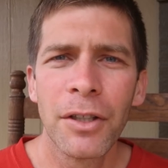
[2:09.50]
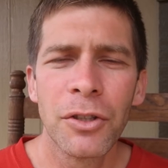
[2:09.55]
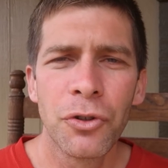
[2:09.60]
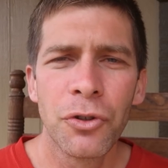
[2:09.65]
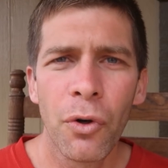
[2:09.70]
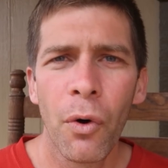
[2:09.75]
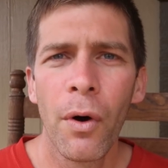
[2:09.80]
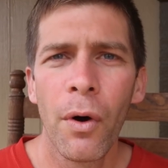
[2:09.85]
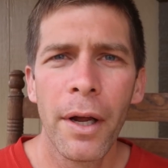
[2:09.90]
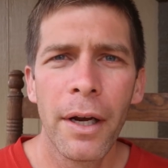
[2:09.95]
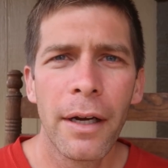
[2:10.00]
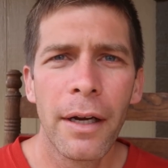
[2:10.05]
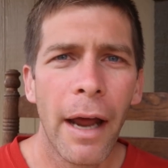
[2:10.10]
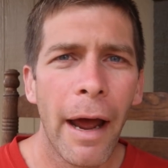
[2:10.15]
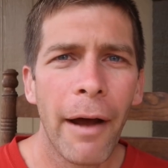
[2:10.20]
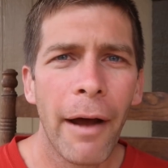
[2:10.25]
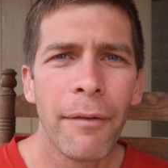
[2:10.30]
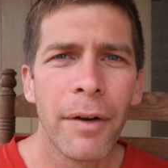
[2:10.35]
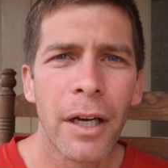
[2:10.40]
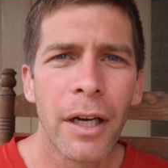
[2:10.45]
enjoyed
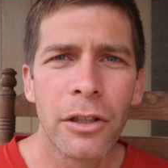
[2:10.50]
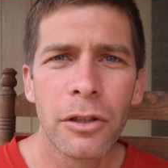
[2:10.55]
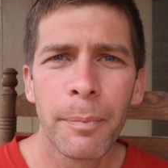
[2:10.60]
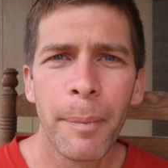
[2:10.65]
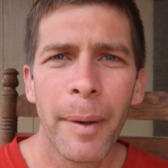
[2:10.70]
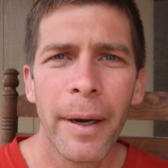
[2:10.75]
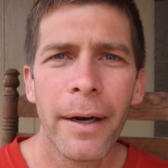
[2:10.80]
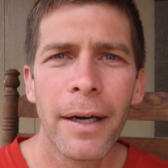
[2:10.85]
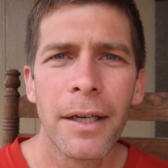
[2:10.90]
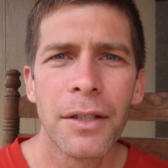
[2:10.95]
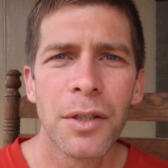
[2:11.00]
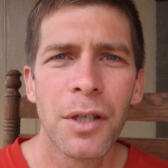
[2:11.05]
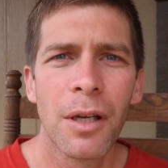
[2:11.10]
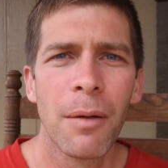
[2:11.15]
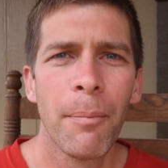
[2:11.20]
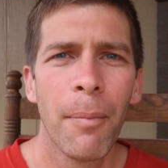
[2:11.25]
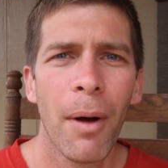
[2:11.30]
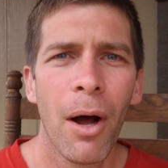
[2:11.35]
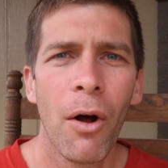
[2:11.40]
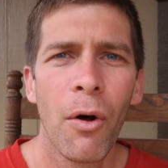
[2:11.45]
having experience
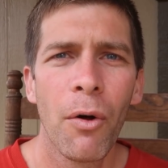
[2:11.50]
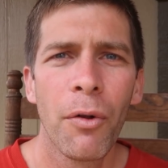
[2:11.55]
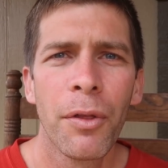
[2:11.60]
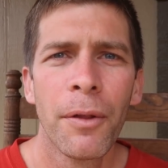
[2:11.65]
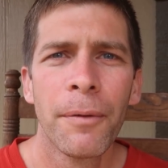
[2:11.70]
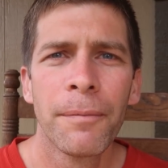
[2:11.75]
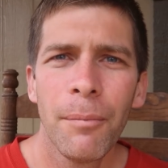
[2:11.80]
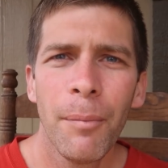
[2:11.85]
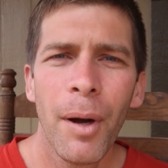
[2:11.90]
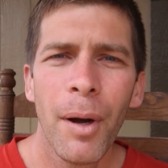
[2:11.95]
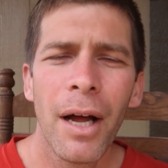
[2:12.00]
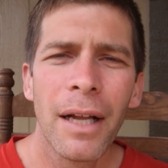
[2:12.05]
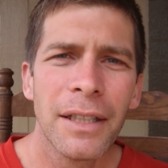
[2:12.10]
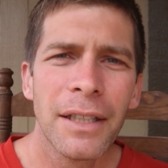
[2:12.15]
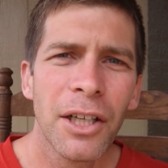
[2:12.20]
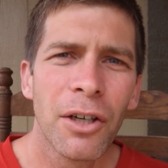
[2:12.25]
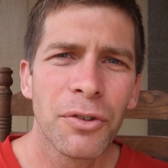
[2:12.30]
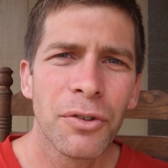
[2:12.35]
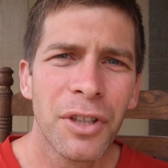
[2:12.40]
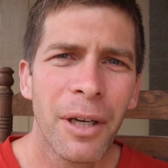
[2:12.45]
in both,
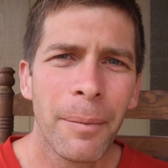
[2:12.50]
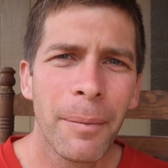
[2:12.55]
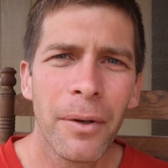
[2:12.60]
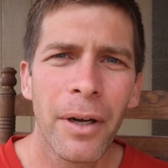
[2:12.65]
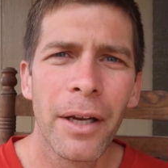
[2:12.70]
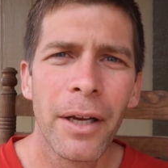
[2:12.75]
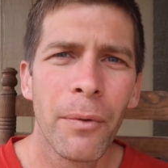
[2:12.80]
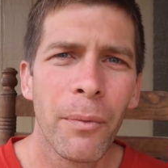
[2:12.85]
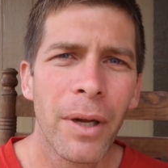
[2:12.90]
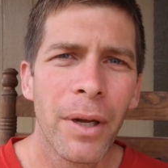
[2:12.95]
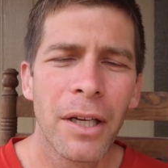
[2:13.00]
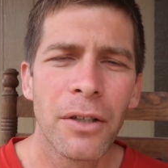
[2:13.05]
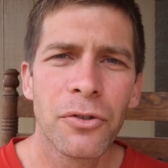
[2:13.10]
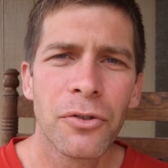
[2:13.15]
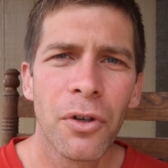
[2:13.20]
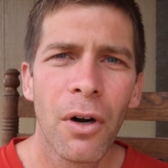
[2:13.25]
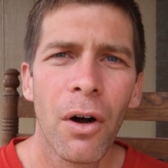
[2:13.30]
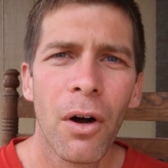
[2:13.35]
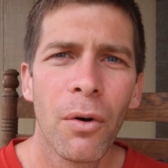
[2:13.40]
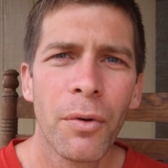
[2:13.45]
but you know, typically in the weed
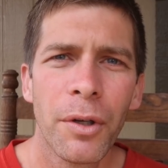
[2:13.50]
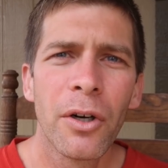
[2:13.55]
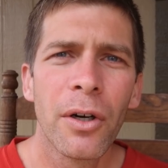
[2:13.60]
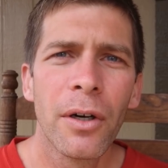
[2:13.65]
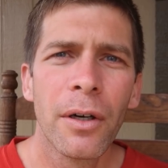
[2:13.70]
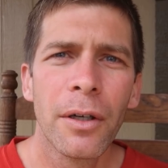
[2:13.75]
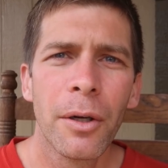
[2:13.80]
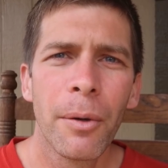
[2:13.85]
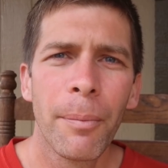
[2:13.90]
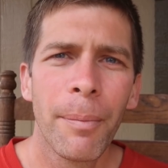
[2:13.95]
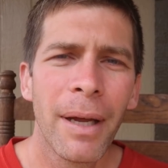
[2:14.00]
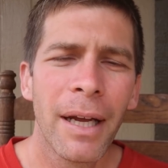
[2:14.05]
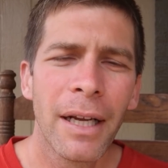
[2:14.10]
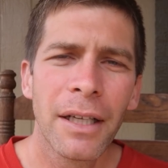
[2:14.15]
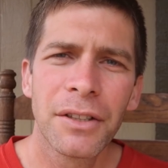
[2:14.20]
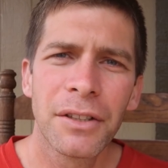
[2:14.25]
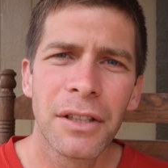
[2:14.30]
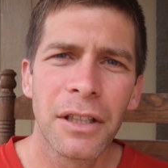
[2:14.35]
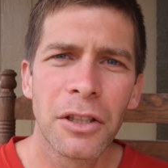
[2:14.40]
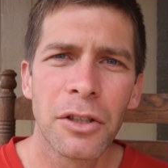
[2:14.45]
control, your
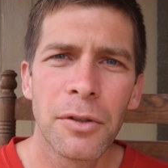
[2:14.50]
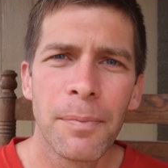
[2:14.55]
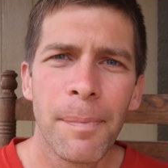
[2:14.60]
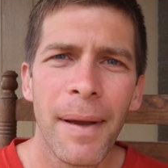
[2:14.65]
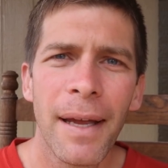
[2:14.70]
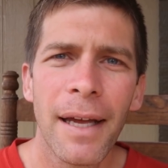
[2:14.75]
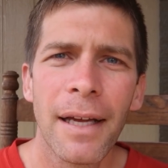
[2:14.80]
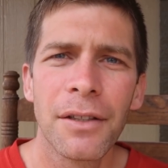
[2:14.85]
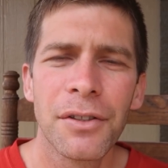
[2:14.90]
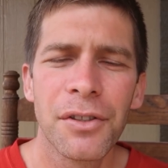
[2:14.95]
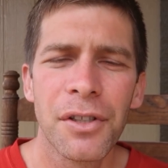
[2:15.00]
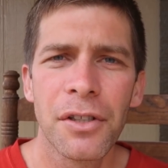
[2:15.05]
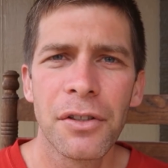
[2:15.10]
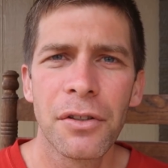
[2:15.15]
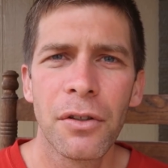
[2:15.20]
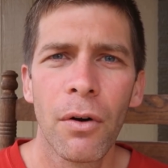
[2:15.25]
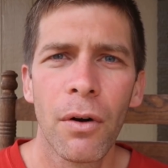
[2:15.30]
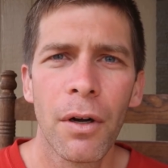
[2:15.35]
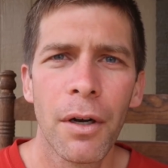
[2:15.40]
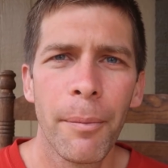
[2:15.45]
biggest expense
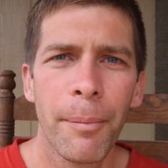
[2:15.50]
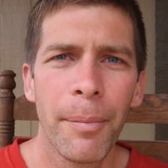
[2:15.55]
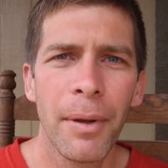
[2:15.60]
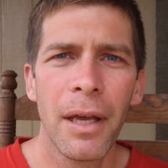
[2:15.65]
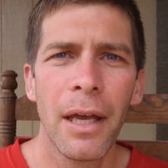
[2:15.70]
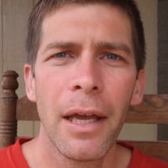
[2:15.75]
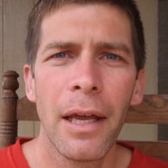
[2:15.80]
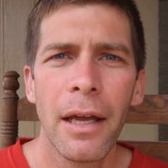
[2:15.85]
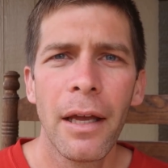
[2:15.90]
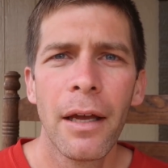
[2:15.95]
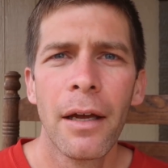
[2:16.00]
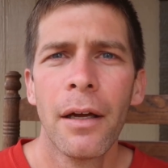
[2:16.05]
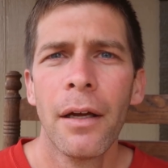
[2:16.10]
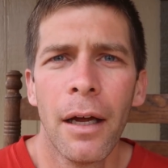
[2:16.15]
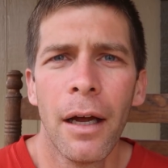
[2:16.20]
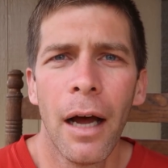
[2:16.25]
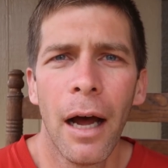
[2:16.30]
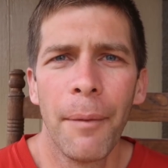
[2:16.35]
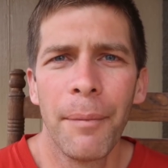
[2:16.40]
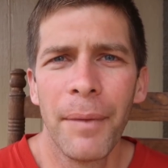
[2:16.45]
is going to be
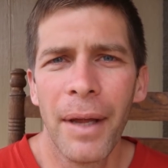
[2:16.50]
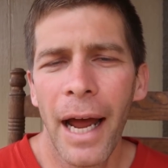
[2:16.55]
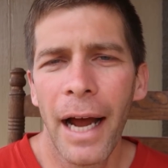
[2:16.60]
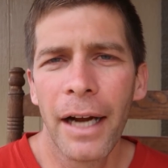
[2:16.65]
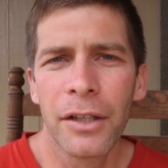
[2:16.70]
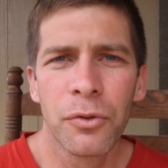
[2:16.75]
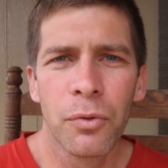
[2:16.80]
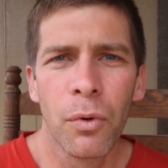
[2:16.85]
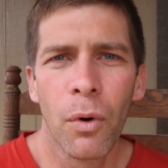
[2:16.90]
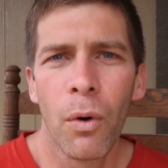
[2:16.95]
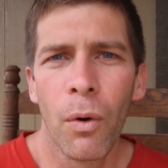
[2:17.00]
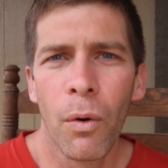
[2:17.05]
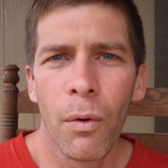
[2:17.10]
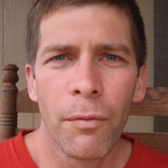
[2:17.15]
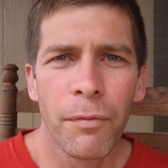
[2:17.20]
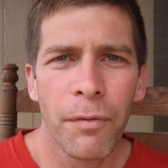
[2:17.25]
the actual